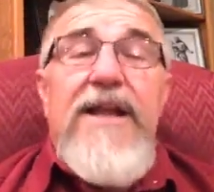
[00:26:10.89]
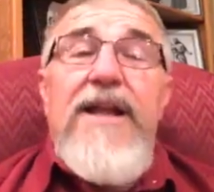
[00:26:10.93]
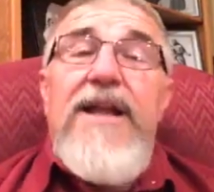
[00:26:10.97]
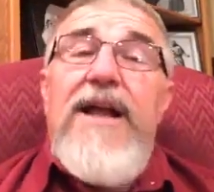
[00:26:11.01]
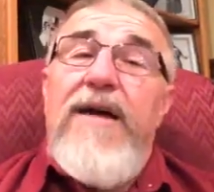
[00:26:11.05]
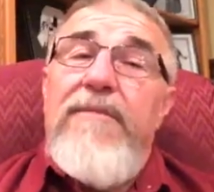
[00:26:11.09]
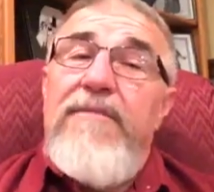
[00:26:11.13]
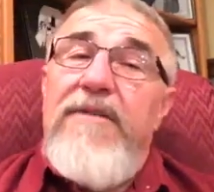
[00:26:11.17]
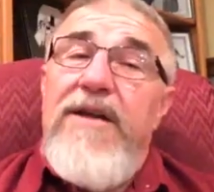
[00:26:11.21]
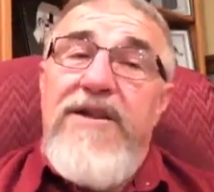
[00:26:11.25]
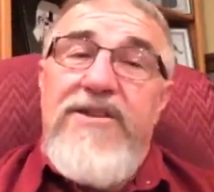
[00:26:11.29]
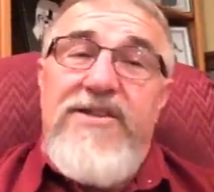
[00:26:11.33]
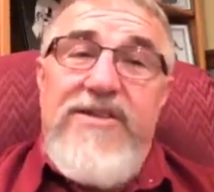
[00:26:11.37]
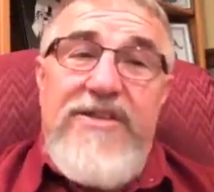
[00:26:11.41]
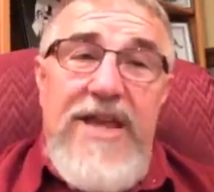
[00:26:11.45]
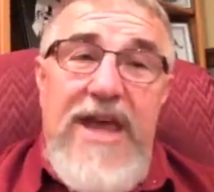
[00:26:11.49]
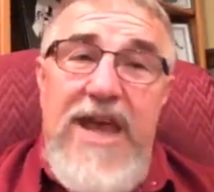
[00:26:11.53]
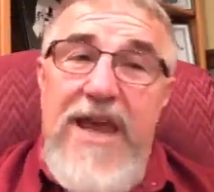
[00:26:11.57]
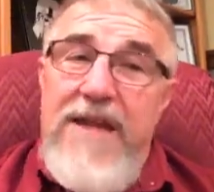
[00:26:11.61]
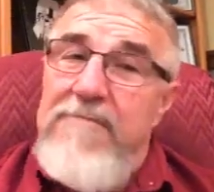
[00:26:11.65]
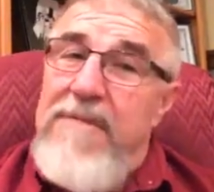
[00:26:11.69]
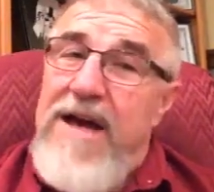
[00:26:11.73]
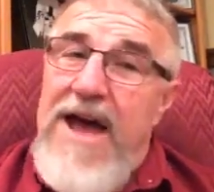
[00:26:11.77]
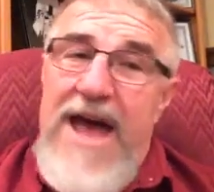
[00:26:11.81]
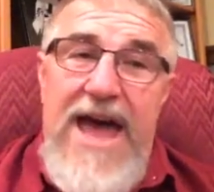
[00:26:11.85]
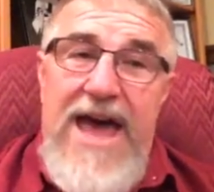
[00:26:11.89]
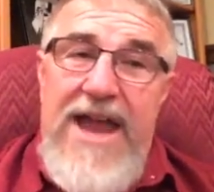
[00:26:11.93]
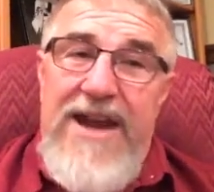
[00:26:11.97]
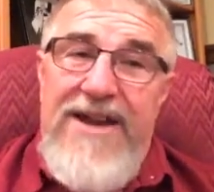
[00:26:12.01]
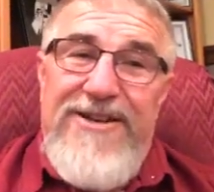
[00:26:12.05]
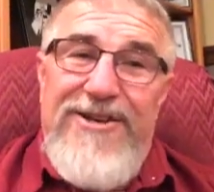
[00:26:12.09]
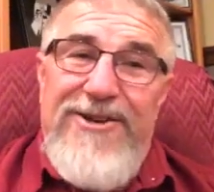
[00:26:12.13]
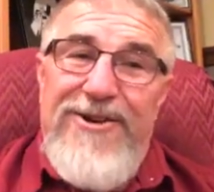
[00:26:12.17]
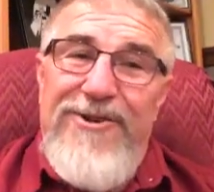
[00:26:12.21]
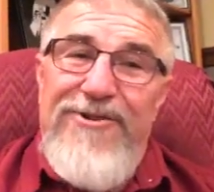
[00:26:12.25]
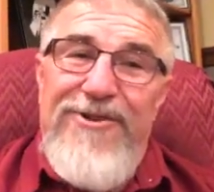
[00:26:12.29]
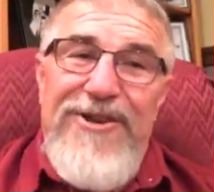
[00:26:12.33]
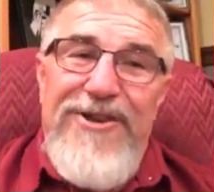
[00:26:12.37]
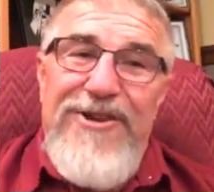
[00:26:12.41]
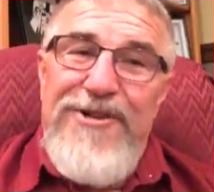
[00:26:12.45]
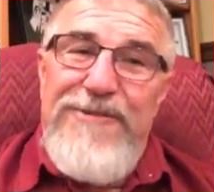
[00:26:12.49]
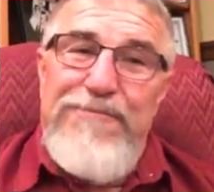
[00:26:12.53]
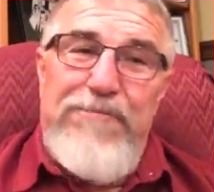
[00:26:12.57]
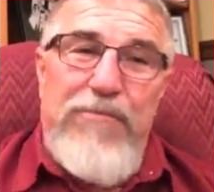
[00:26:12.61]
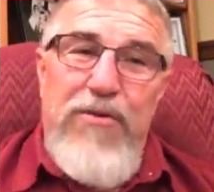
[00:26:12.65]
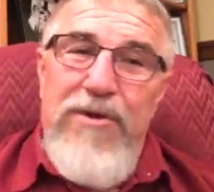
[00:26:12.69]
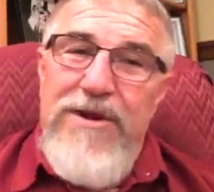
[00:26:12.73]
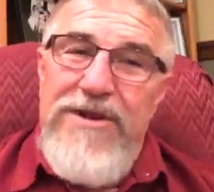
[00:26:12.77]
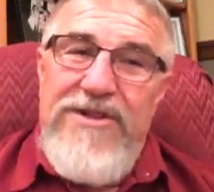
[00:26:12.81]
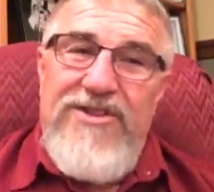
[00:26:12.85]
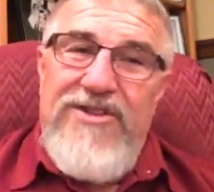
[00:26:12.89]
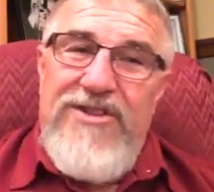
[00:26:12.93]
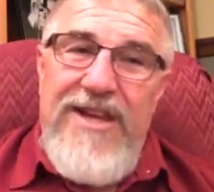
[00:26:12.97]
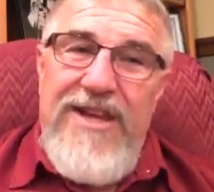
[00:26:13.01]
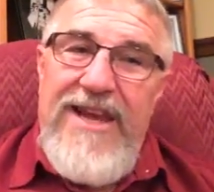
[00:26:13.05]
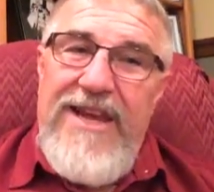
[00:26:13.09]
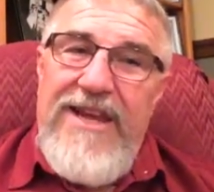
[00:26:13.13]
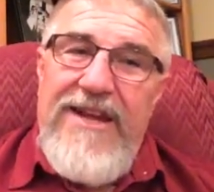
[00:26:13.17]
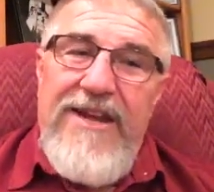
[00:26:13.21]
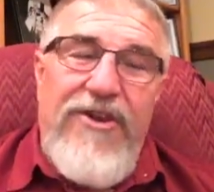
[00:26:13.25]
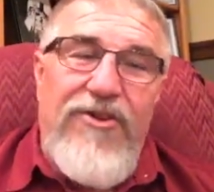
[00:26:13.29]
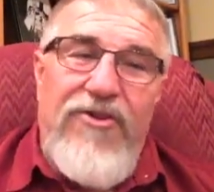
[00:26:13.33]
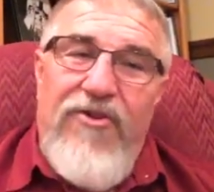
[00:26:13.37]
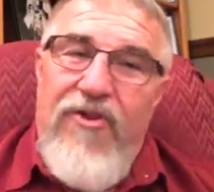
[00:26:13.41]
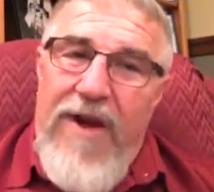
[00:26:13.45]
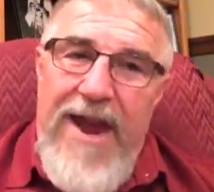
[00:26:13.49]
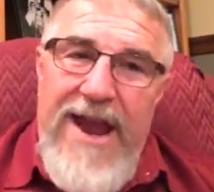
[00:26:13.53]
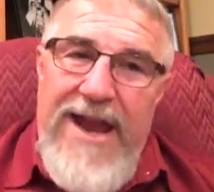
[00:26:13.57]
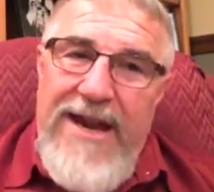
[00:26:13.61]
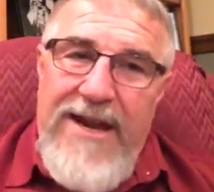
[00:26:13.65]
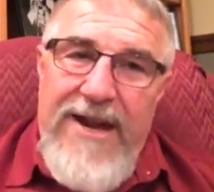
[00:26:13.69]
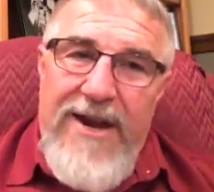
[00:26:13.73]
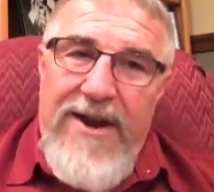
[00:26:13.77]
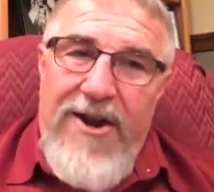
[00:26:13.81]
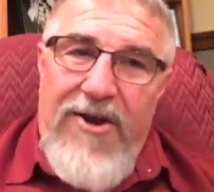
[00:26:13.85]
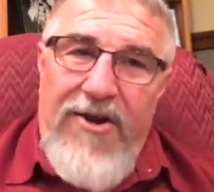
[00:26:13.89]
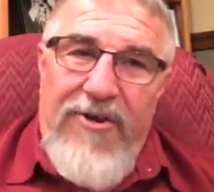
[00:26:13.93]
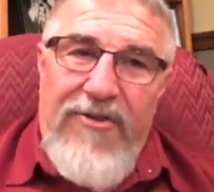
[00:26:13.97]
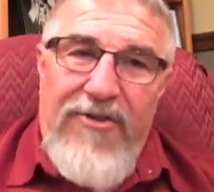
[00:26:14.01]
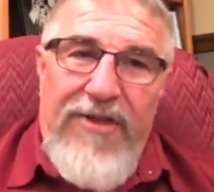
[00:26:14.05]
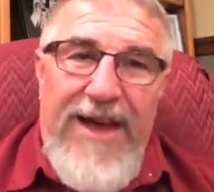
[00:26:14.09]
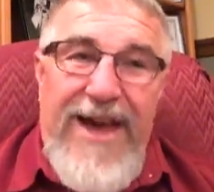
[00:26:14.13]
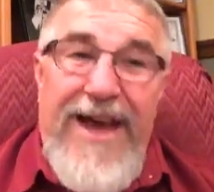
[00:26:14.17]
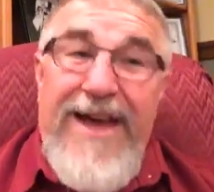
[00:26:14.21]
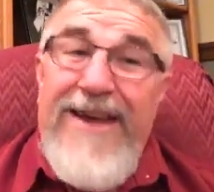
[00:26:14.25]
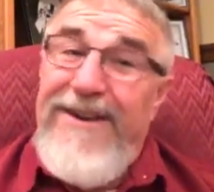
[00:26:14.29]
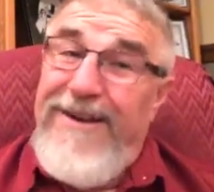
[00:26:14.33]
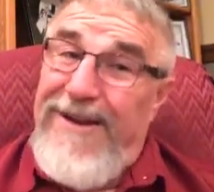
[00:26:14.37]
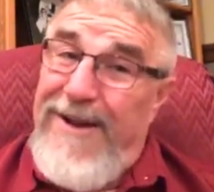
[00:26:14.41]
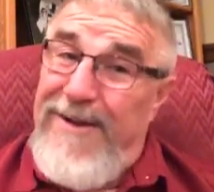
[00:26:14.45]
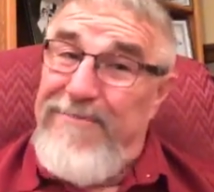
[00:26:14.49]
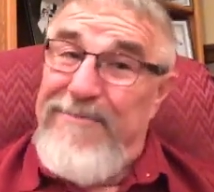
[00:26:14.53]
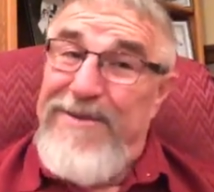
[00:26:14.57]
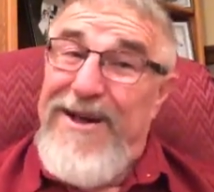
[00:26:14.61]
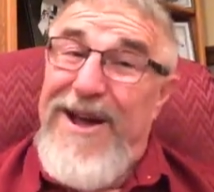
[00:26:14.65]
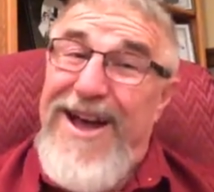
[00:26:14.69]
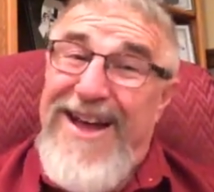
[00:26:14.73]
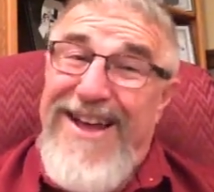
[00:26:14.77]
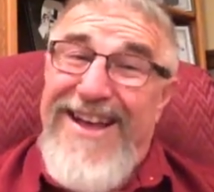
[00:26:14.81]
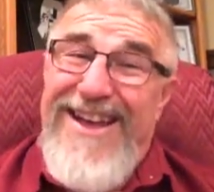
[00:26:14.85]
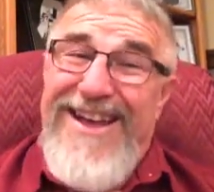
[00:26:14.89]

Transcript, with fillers: I'm not saying my attitude is pristine and great and all that. I'm not.